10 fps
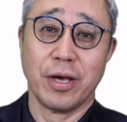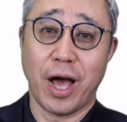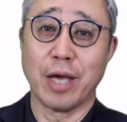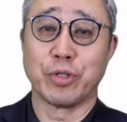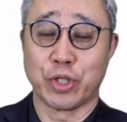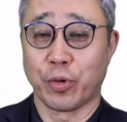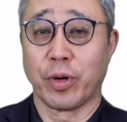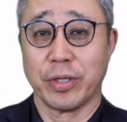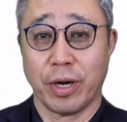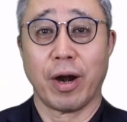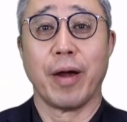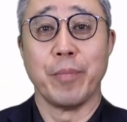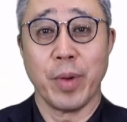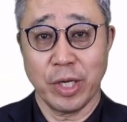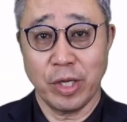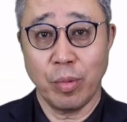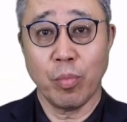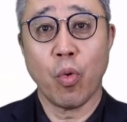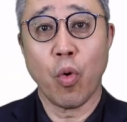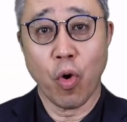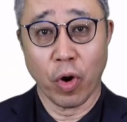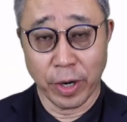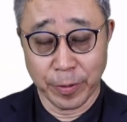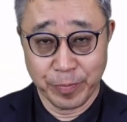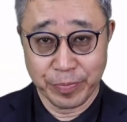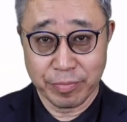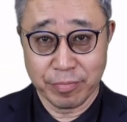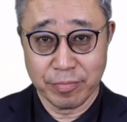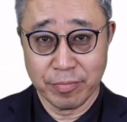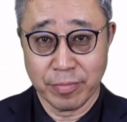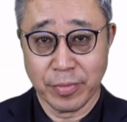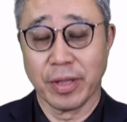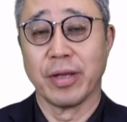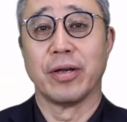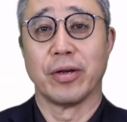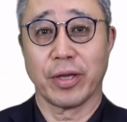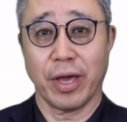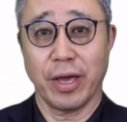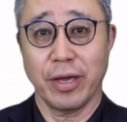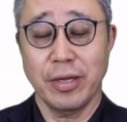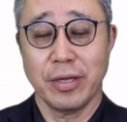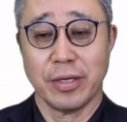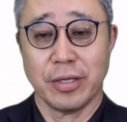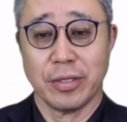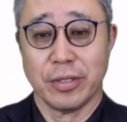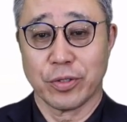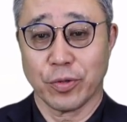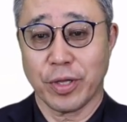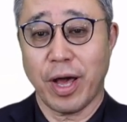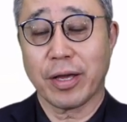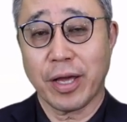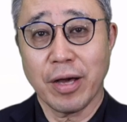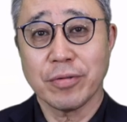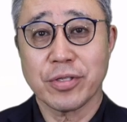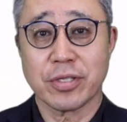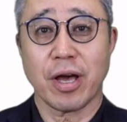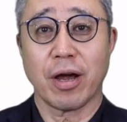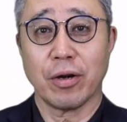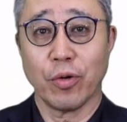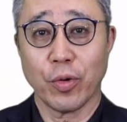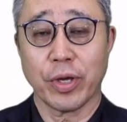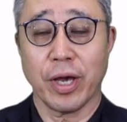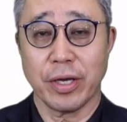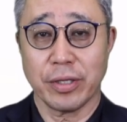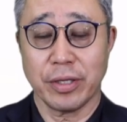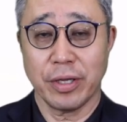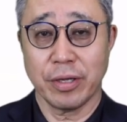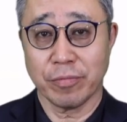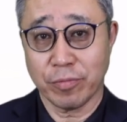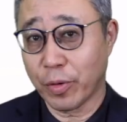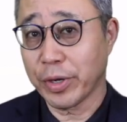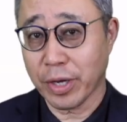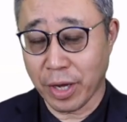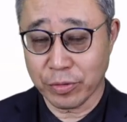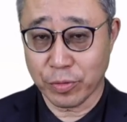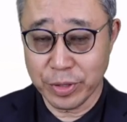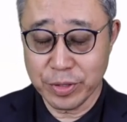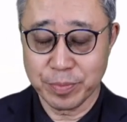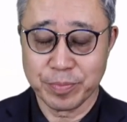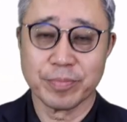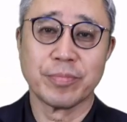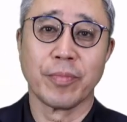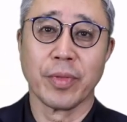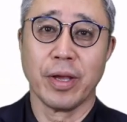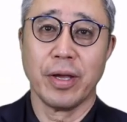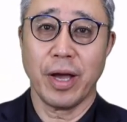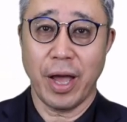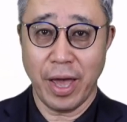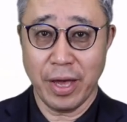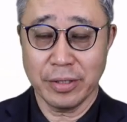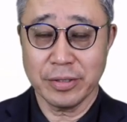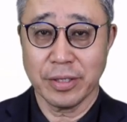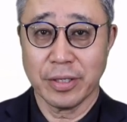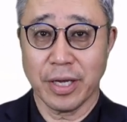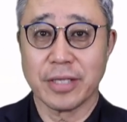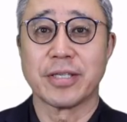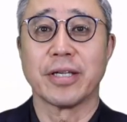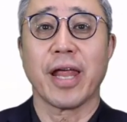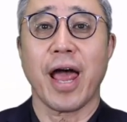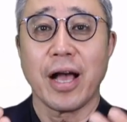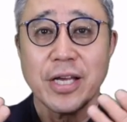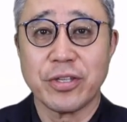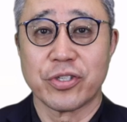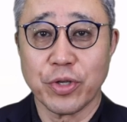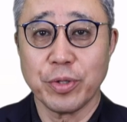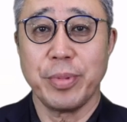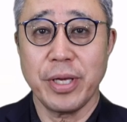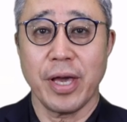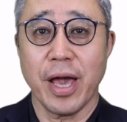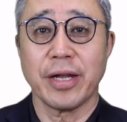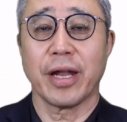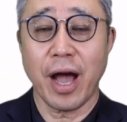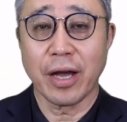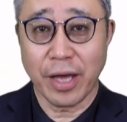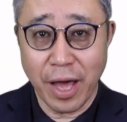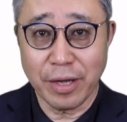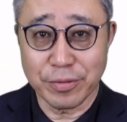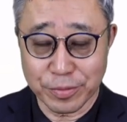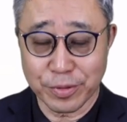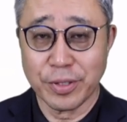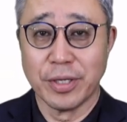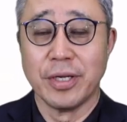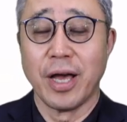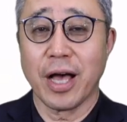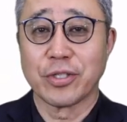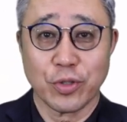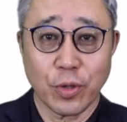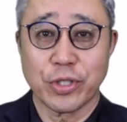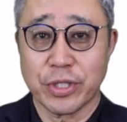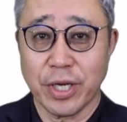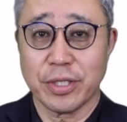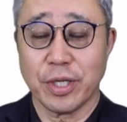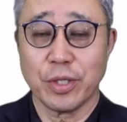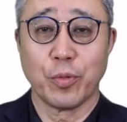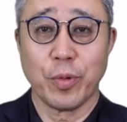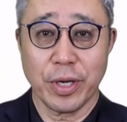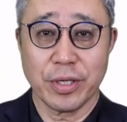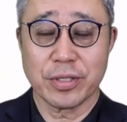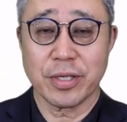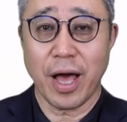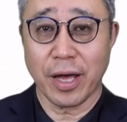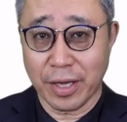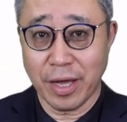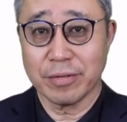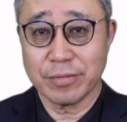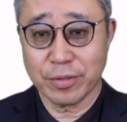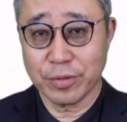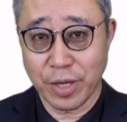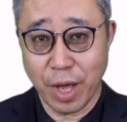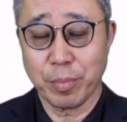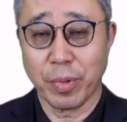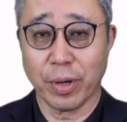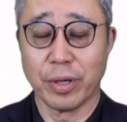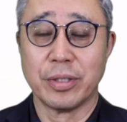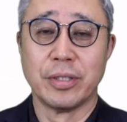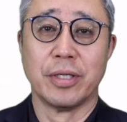I'm sure there are many more. Okay, so the accounts are located in foreign countries, and it should be an account associated with account number,